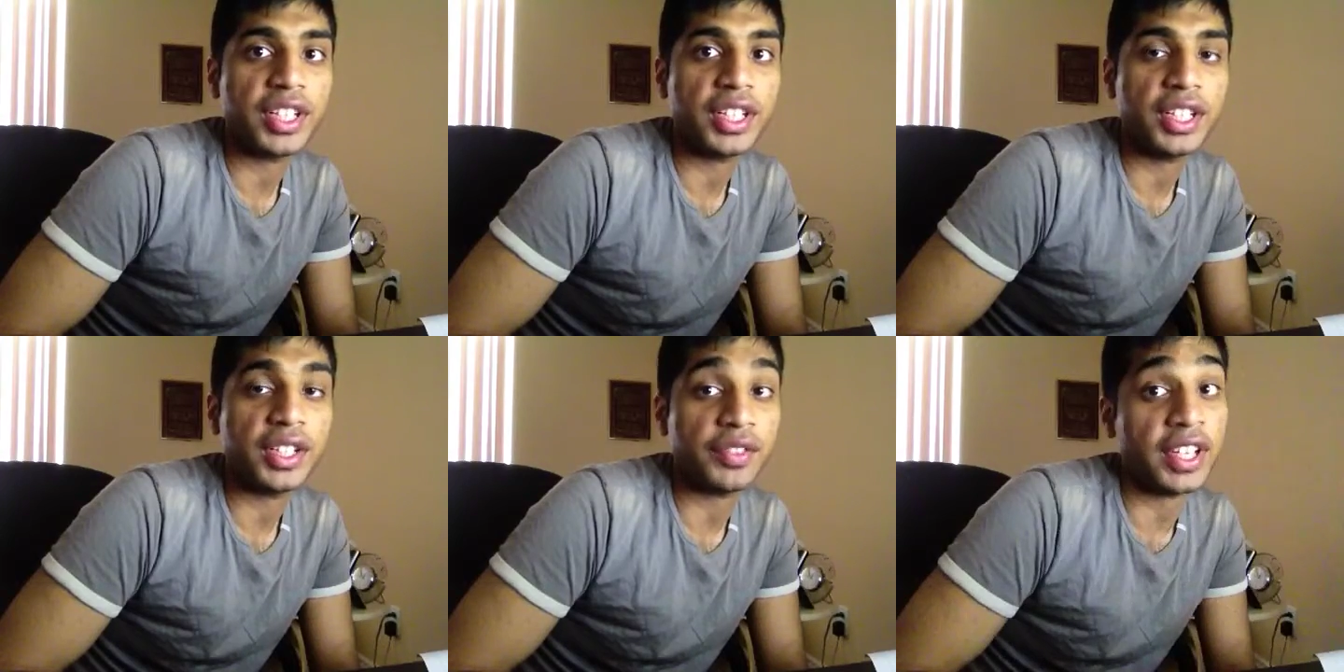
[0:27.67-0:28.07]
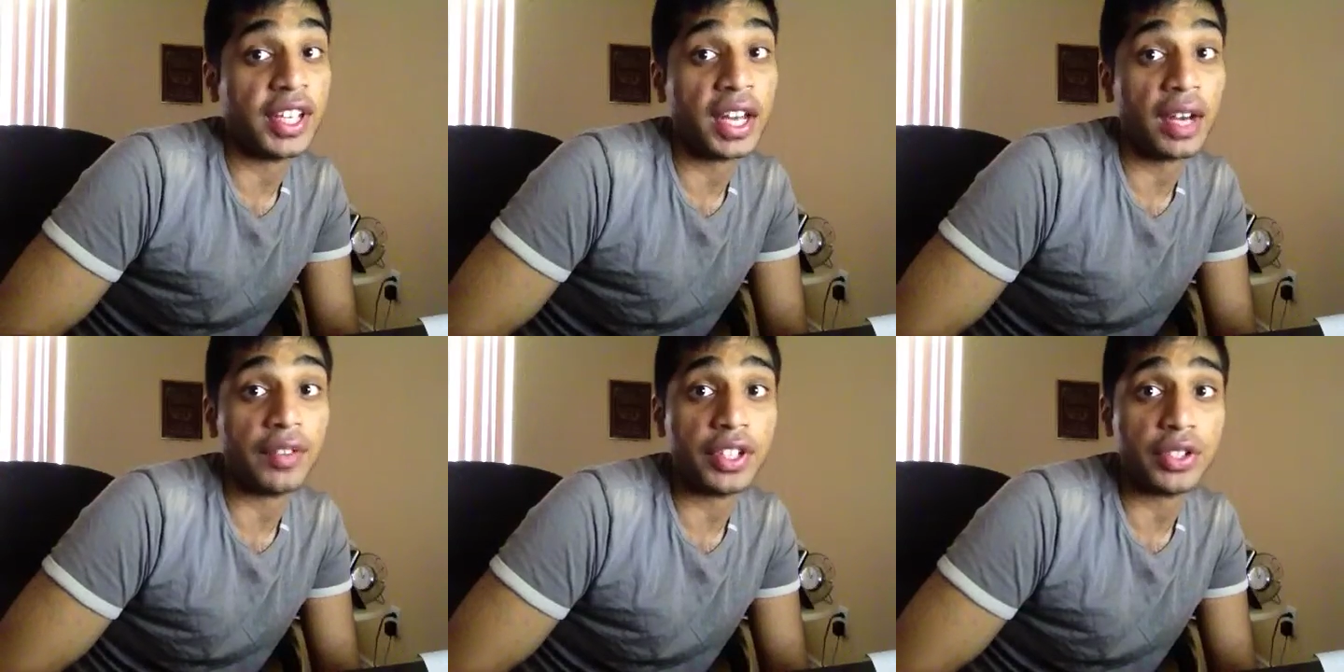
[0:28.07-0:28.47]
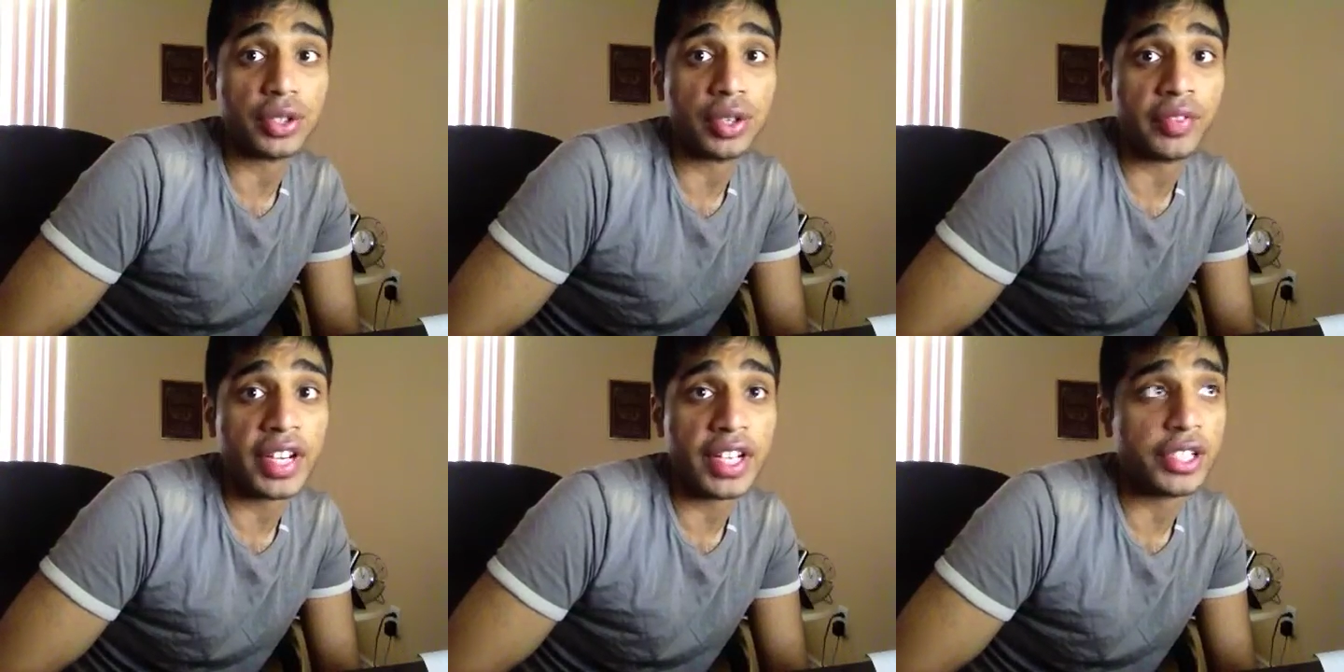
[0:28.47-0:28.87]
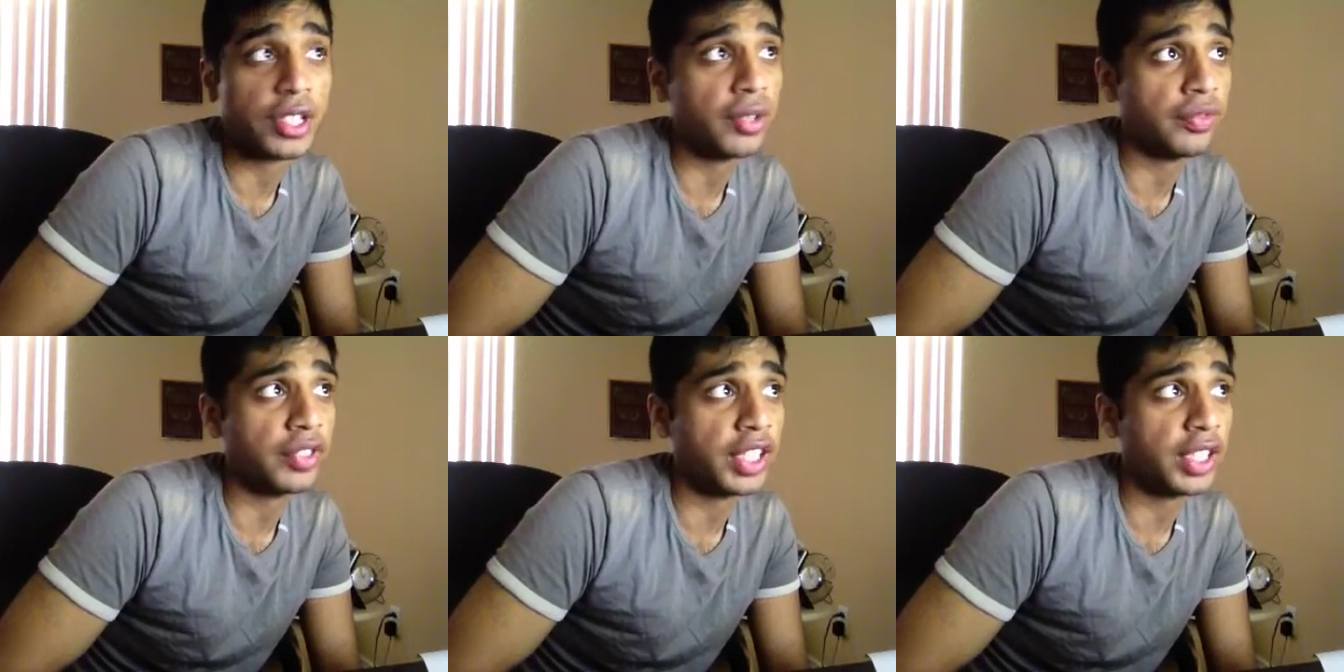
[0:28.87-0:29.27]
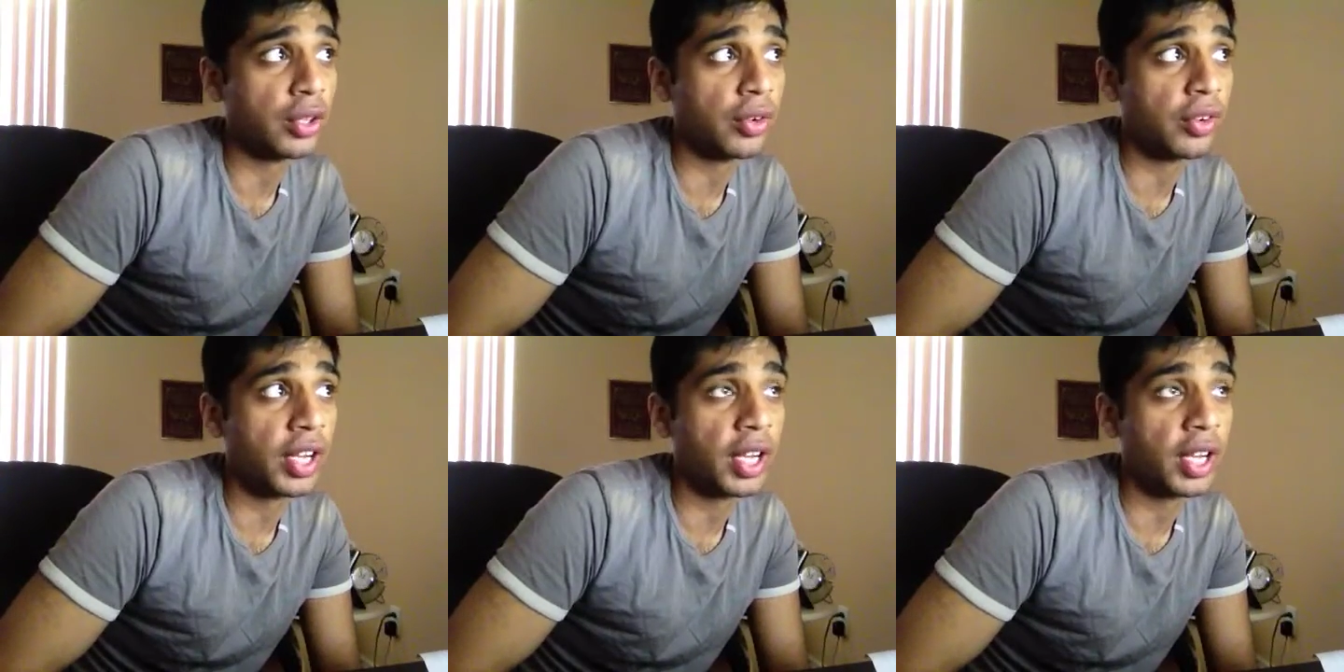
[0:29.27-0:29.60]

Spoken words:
if they have any sort of HIV or